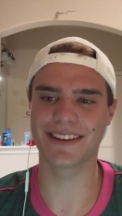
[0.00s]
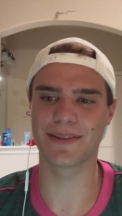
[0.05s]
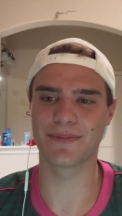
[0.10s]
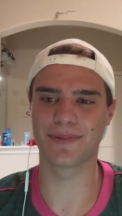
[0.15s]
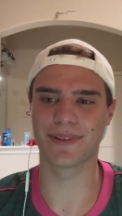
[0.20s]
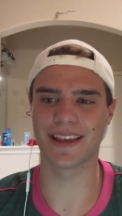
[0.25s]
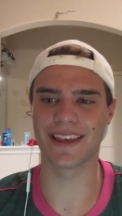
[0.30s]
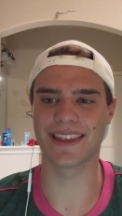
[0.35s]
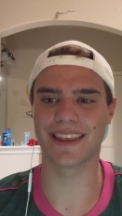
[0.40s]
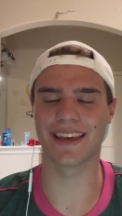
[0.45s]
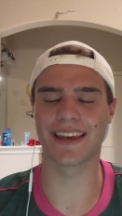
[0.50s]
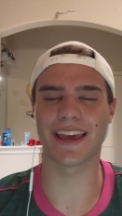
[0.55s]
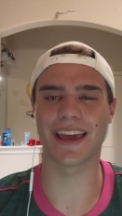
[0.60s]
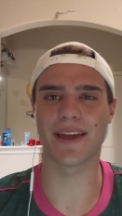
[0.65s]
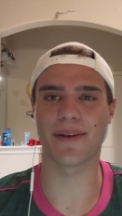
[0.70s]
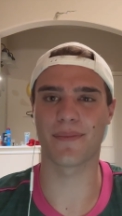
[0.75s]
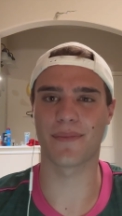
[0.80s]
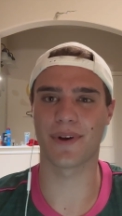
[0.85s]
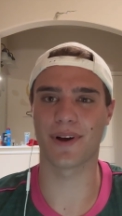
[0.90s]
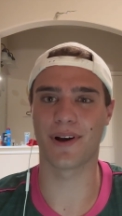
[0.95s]
to play the
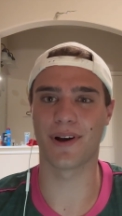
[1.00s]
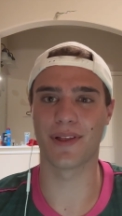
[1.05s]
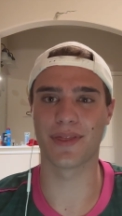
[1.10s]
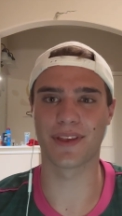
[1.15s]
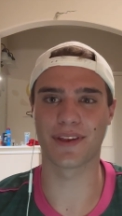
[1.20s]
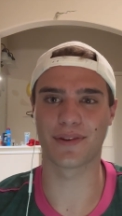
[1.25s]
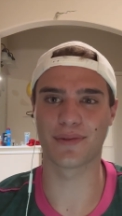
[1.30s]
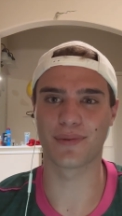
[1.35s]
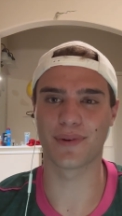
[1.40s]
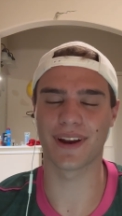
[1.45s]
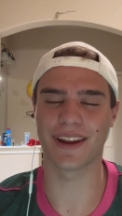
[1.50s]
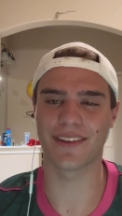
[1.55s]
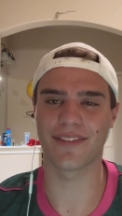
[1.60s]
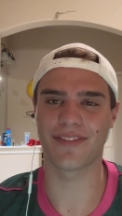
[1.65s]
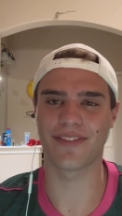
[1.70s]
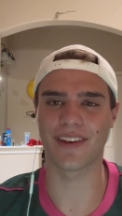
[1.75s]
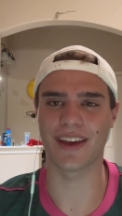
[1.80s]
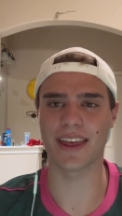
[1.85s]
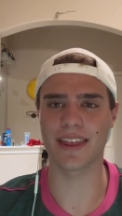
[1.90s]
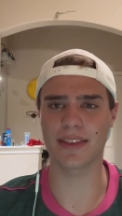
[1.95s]
game on the
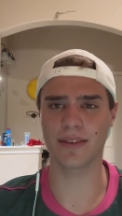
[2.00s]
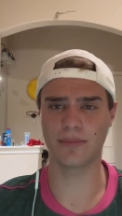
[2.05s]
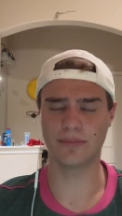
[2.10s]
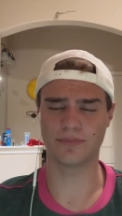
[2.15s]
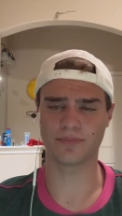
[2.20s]
25th.